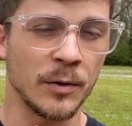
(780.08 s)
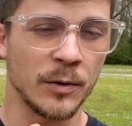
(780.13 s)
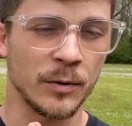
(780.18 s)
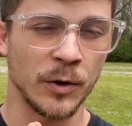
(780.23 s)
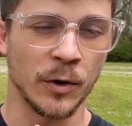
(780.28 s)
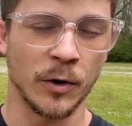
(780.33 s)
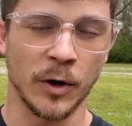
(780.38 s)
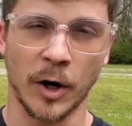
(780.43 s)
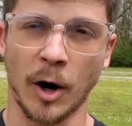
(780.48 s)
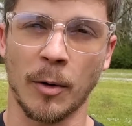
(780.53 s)

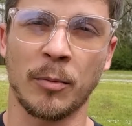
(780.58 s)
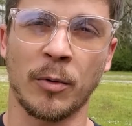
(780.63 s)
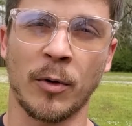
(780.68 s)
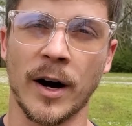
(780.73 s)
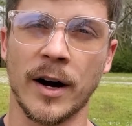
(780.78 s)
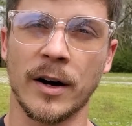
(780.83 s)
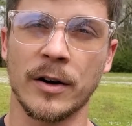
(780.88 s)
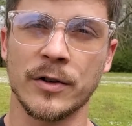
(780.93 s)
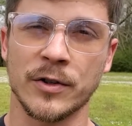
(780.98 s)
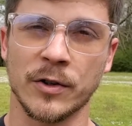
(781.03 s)
you're in our
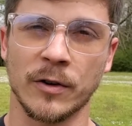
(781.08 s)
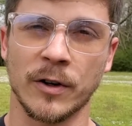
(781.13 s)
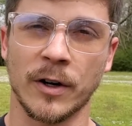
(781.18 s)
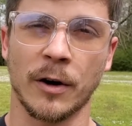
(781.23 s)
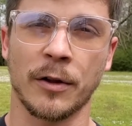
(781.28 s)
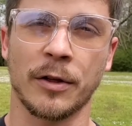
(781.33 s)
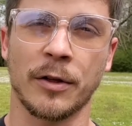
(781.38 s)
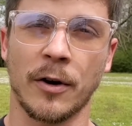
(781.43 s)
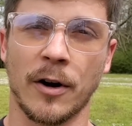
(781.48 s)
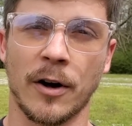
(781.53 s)
prayers, you're in
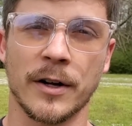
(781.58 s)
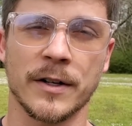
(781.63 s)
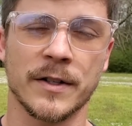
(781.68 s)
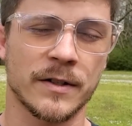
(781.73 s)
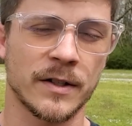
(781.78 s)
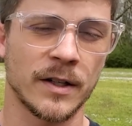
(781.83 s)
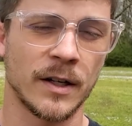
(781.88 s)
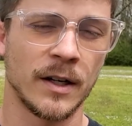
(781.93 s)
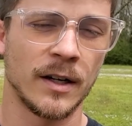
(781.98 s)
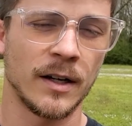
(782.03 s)
our
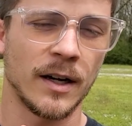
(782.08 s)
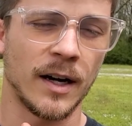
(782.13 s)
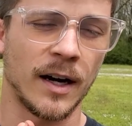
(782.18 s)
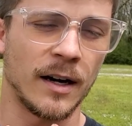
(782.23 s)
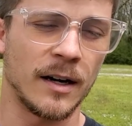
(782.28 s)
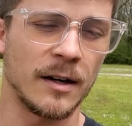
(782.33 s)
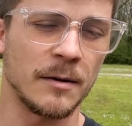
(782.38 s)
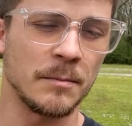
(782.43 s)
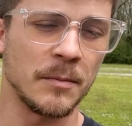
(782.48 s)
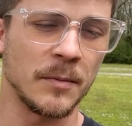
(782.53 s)
thoughts.
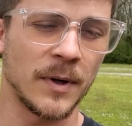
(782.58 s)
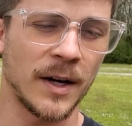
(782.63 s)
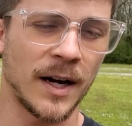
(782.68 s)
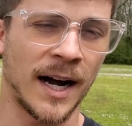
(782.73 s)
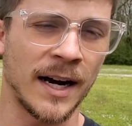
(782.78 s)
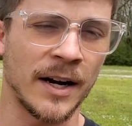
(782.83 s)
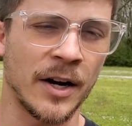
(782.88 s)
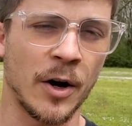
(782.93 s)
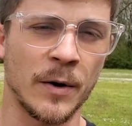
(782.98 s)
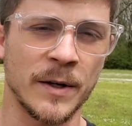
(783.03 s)

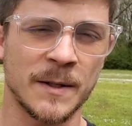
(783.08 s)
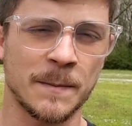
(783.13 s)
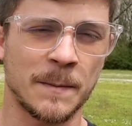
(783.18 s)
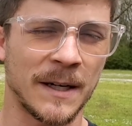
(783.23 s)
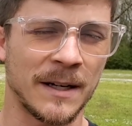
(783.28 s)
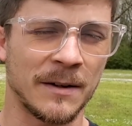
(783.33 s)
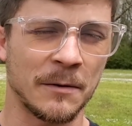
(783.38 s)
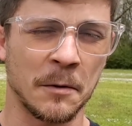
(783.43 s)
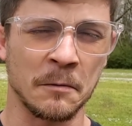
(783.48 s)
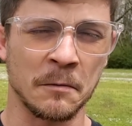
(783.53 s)
I know it's
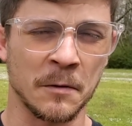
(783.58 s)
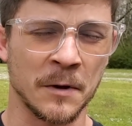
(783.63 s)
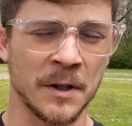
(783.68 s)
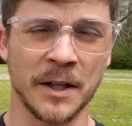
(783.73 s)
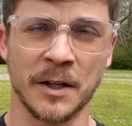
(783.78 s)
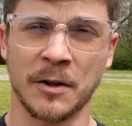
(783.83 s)
been a really